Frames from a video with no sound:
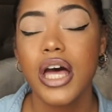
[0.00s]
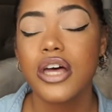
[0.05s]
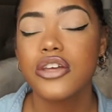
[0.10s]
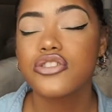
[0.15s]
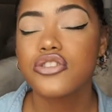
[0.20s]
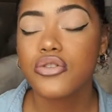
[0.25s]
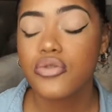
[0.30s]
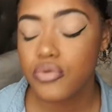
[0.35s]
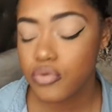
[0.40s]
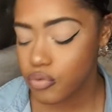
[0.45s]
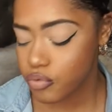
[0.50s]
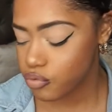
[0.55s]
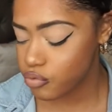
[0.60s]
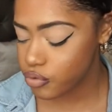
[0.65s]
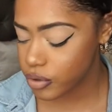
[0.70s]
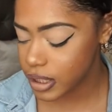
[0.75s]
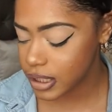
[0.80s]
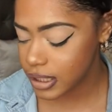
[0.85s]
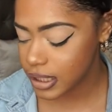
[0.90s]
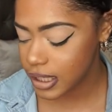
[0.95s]
So,
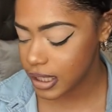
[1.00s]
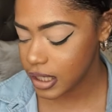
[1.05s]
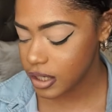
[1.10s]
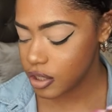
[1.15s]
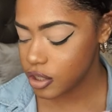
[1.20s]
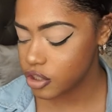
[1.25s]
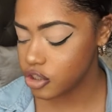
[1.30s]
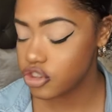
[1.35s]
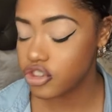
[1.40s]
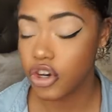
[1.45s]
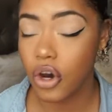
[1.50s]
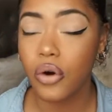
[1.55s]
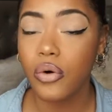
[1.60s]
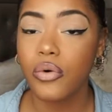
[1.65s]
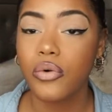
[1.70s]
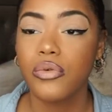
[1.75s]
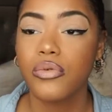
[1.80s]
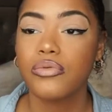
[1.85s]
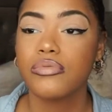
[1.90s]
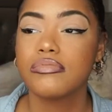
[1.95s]
really, don't